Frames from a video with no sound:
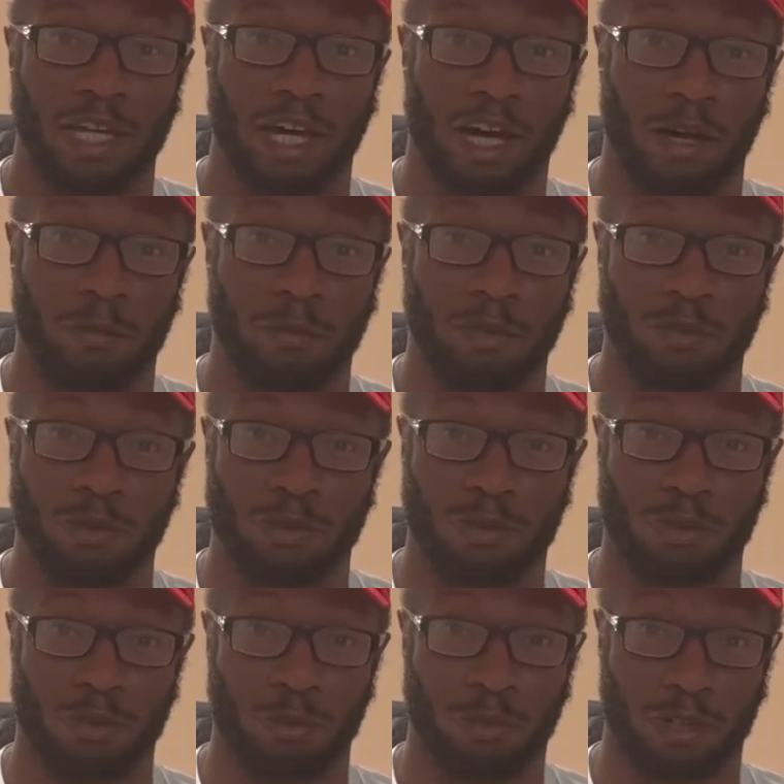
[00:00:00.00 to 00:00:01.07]
It
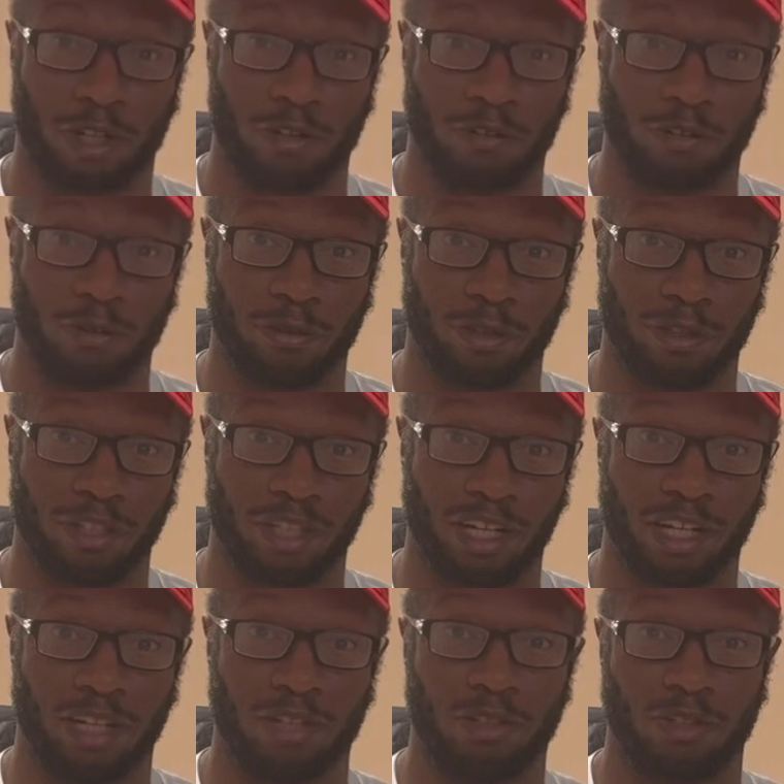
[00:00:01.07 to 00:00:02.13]
was super comfortable,
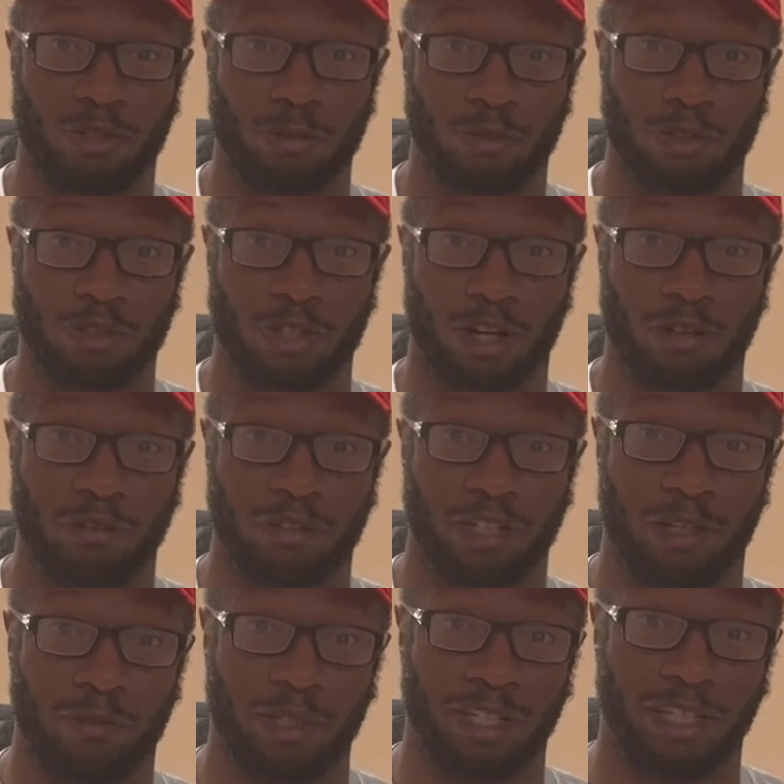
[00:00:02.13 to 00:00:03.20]
super soft.
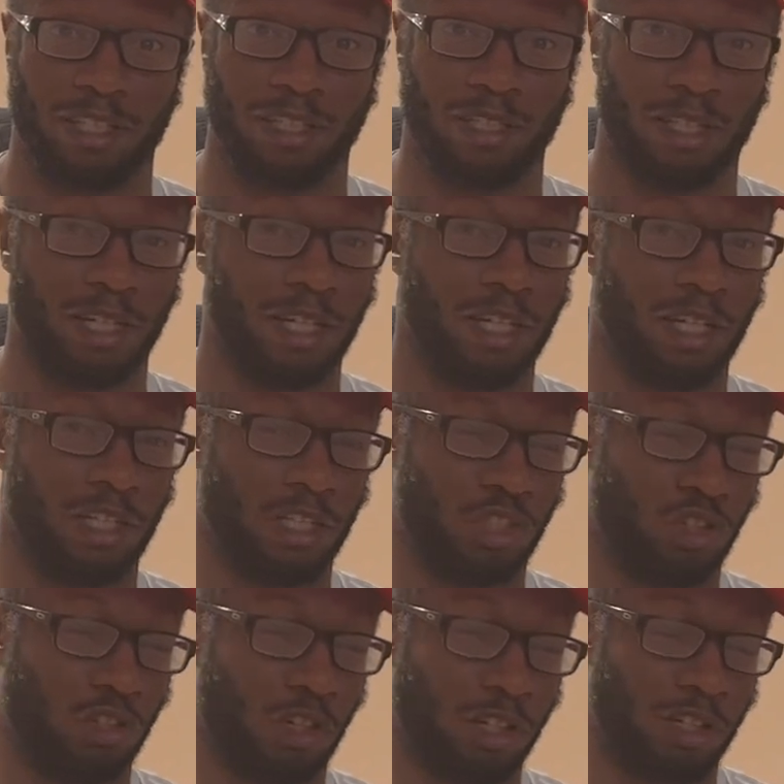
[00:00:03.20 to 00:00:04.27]
I mean, he
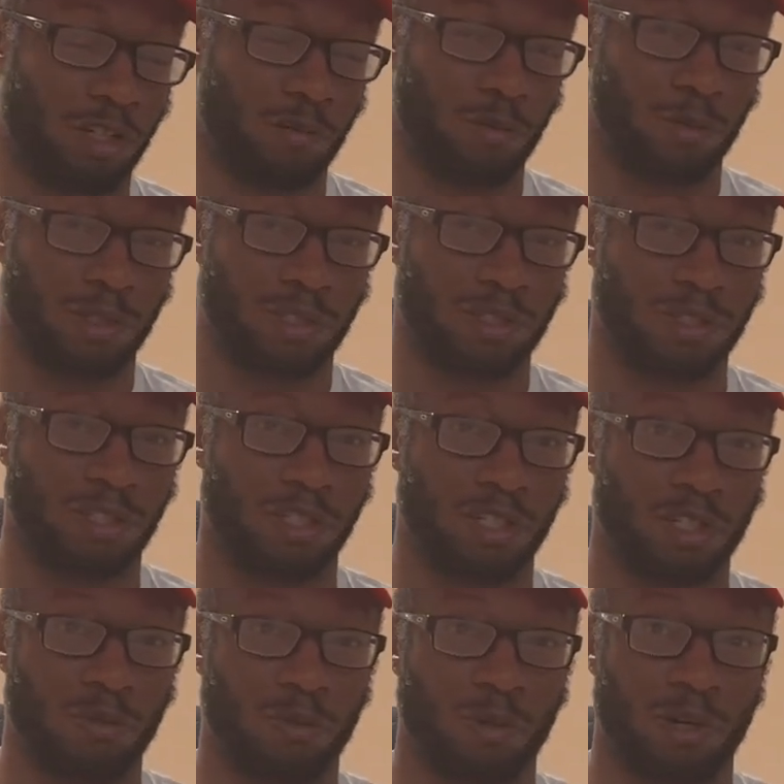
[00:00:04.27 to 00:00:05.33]
strung it up with
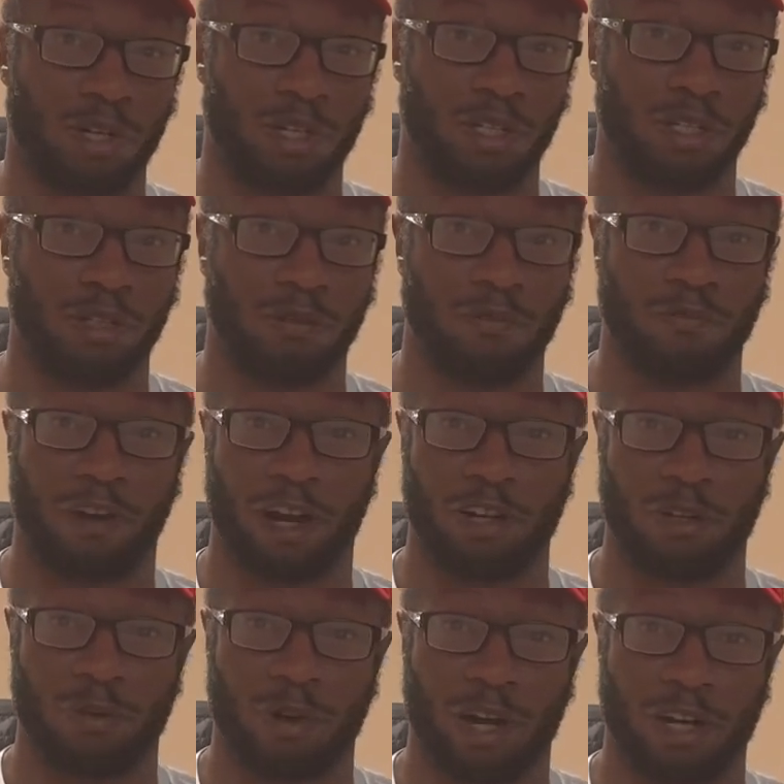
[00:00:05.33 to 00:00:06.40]
tier one
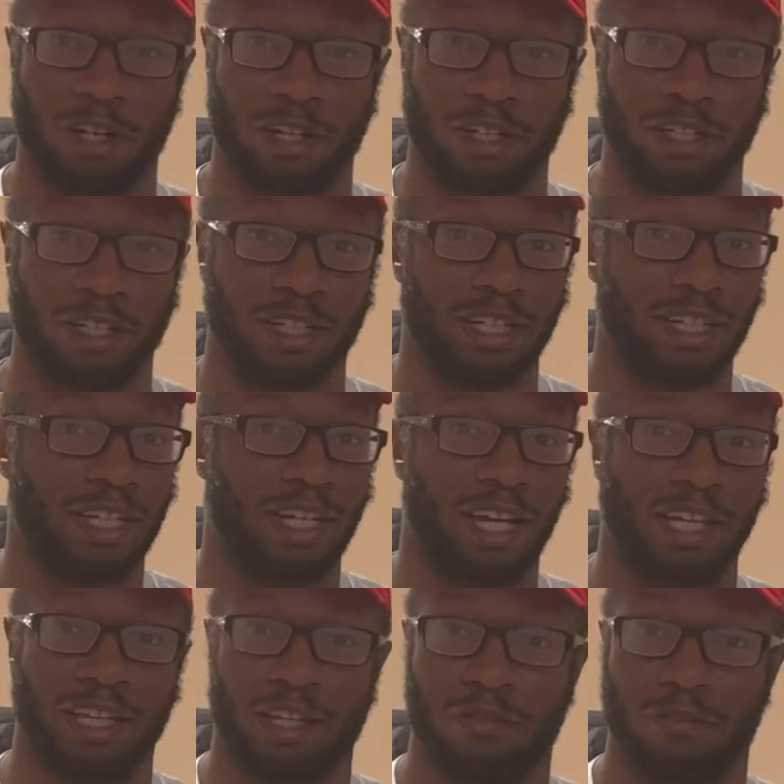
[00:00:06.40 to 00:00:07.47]
Firewire
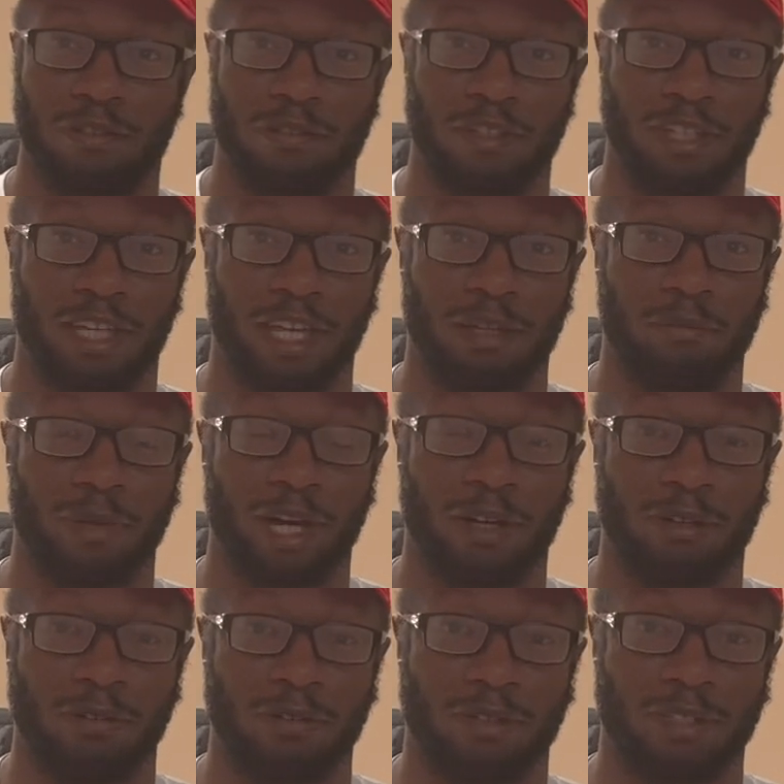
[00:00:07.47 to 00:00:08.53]
at like 58
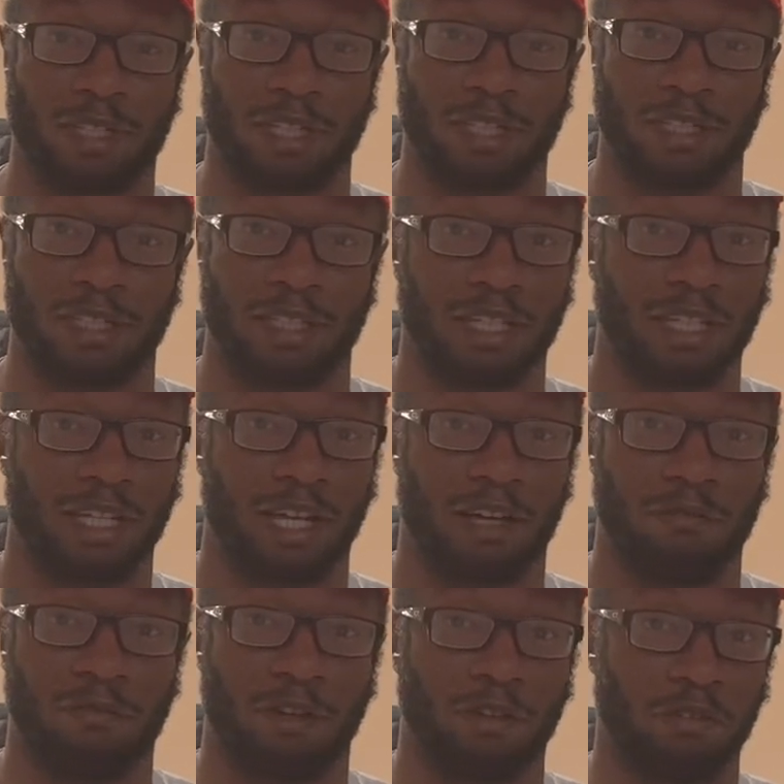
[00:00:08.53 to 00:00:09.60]
pounds, and I
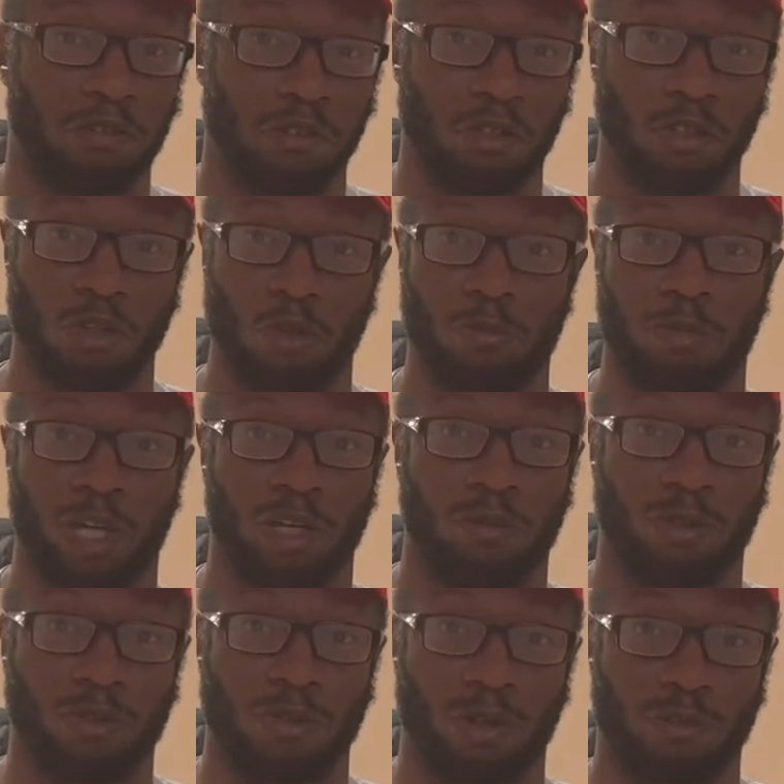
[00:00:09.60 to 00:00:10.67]
felt no pain
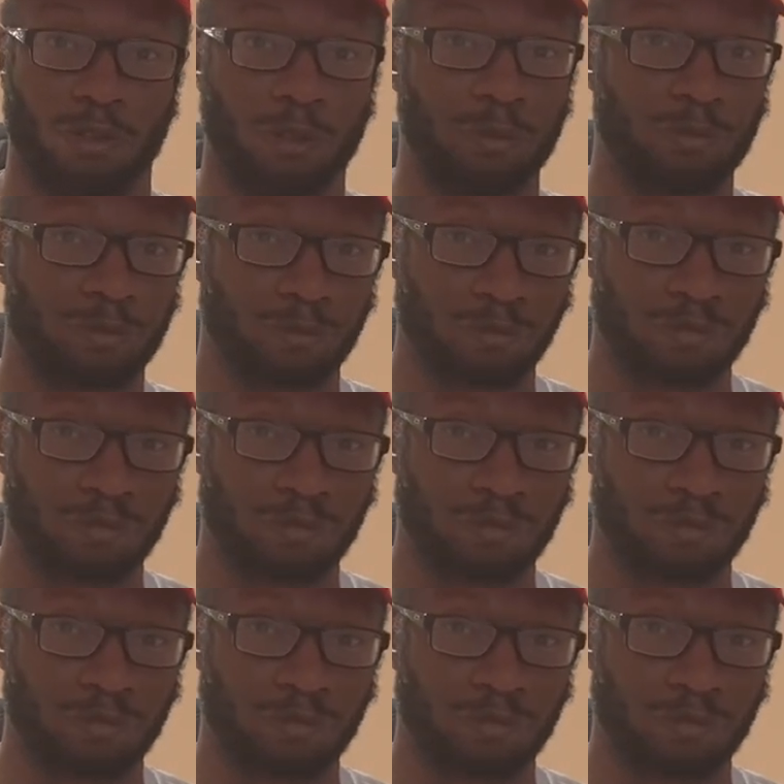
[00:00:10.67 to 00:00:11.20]
whatsoever.